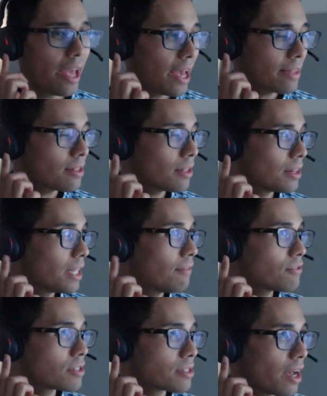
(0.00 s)
and the
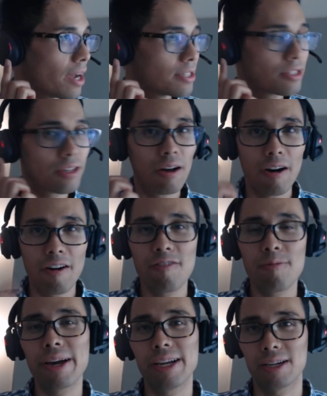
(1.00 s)
left sides
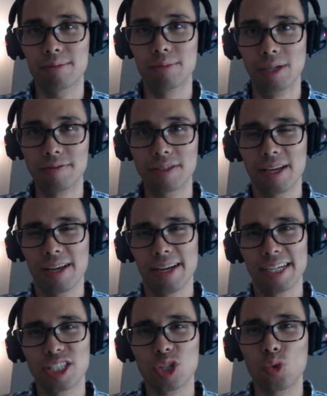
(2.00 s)
of my earmuffs.
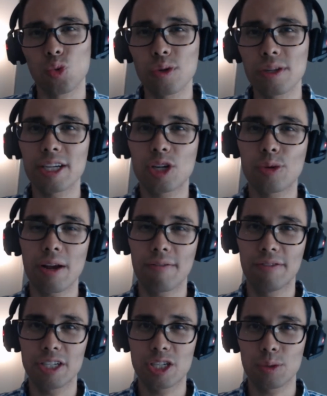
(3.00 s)
It's a really great
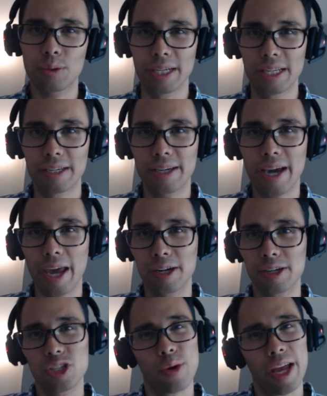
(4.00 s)
visual
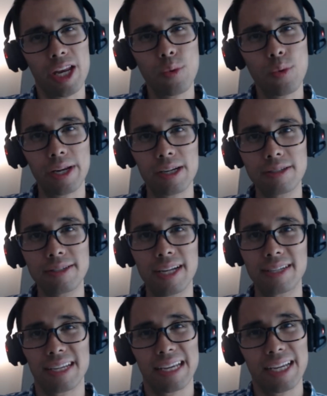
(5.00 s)
indicator to anyone else
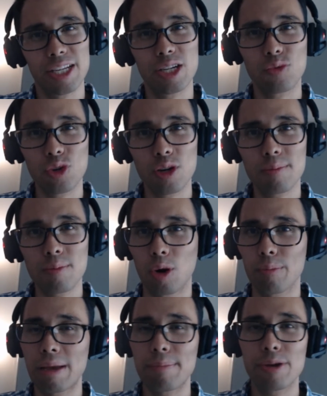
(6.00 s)
that's in your room,
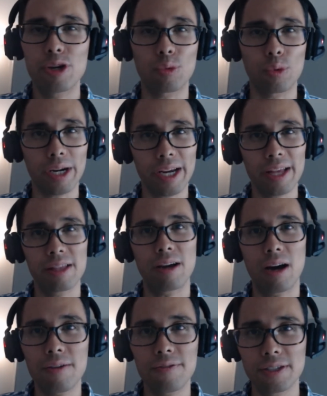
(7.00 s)
or maybe you're working in the
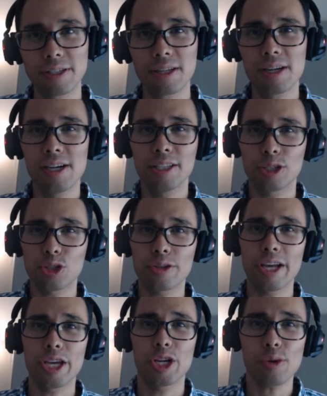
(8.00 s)
office, to show
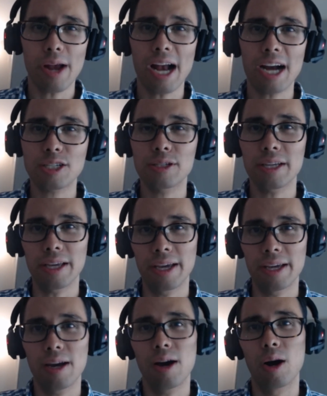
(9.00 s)
that you're actually
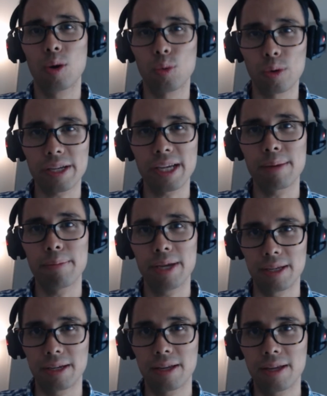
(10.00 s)
in a working
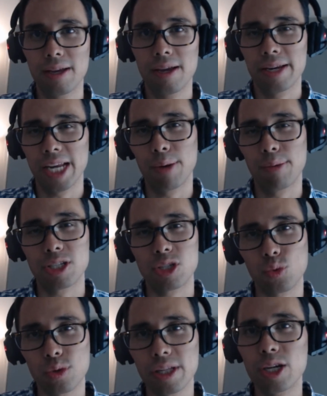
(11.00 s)
meeting. Now,
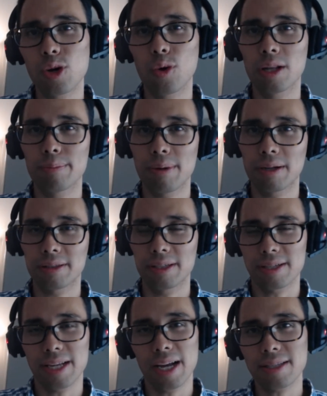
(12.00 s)
what's really cool about
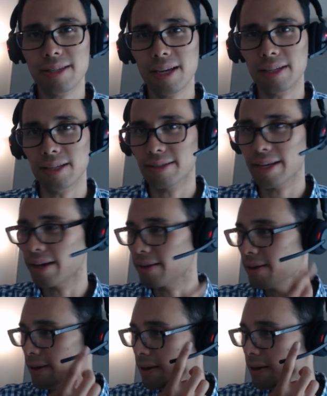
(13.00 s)
this headset is that